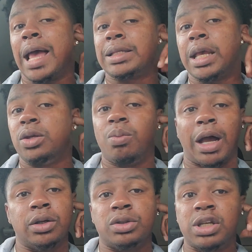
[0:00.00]
take you
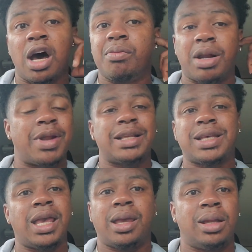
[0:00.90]
by yourself, but I'm not
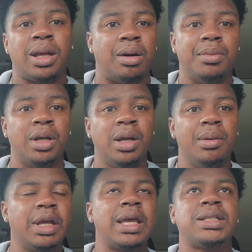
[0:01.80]
taking him
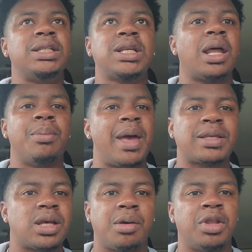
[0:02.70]
because he's gonna
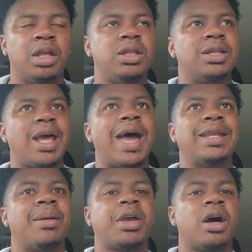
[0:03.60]
mess up the
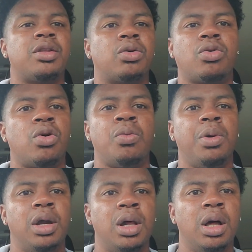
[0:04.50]
dynamic of the group.
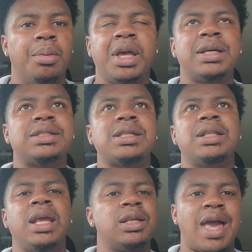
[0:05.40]
Because
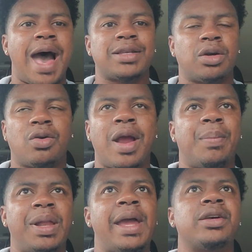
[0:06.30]
these guys are great
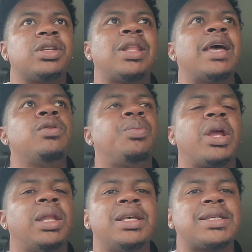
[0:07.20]
players, and now you
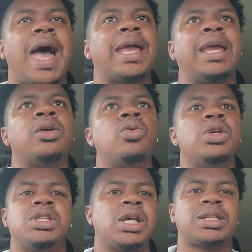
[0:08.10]
bringing this guy in who
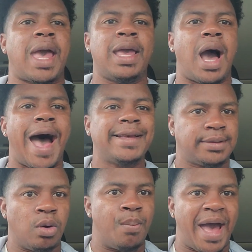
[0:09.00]
is just a
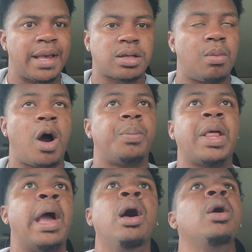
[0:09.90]
ISO basketball
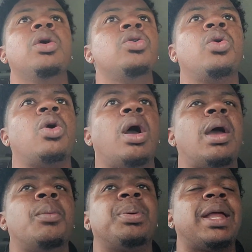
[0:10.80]
player who
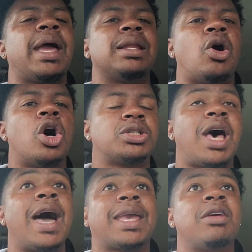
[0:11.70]
playing
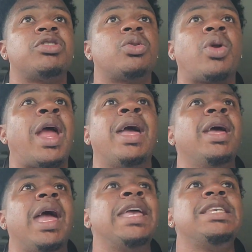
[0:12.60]
alongside Kevin Durant,
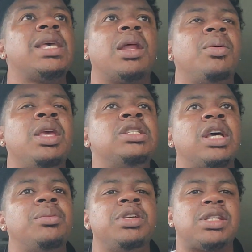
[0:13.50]
and he's
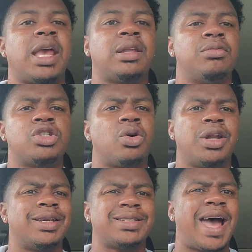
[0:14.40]
gonna be taking the
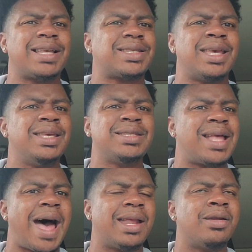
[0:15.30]
majority of shots, and he's
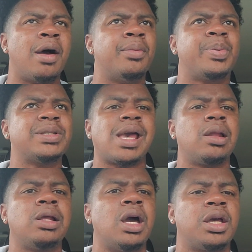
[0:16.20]
not
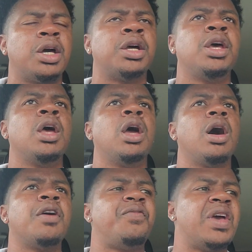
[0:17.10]
particularly a good
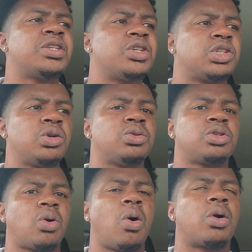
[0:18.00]
efficient
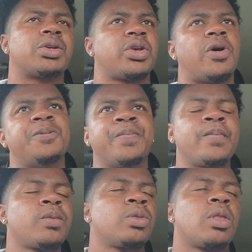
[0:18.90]
scorer. So,
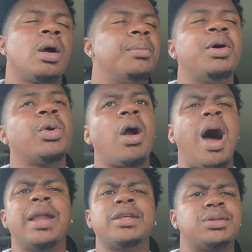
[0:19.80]
but
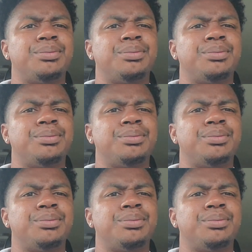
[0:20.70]
regardless,